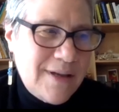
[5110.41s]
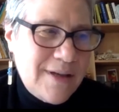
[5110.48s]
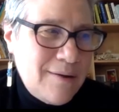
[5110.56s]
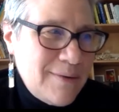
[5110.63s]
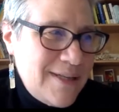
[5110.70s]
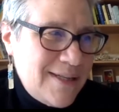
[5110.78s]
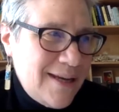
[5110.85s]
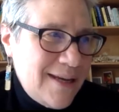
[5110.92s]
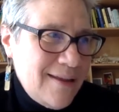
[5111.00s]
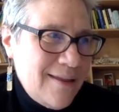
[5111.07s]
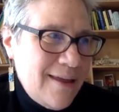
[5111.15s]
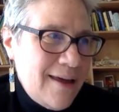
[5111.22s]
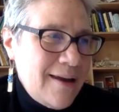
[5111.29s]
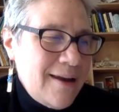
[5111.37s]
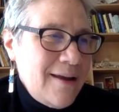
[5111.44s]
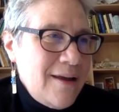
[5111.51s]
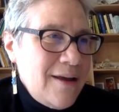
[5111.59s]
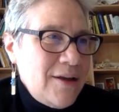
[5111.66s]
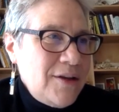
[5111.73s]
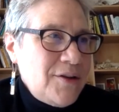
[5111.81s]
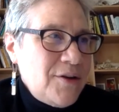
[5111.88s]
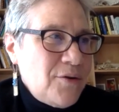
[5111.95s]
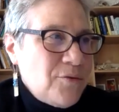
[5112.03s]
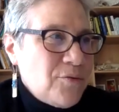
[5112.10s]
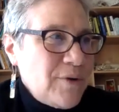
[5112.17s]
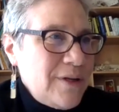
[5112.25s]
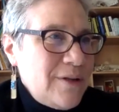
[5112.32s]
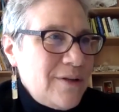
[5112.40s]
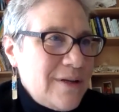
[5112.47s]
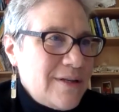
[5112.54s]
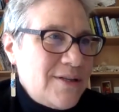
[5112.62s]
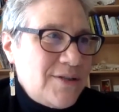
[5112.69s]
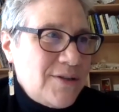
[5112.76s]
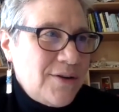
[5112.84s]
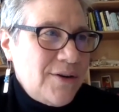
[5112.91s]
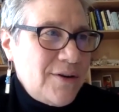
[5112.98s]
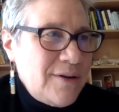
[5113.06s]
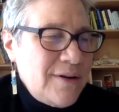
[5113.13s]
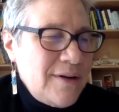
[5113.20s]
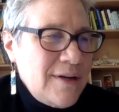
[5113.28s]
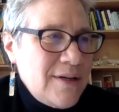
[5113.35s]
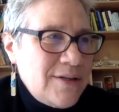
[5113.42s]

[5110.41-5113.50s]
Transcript: I would say that, you know, real concern.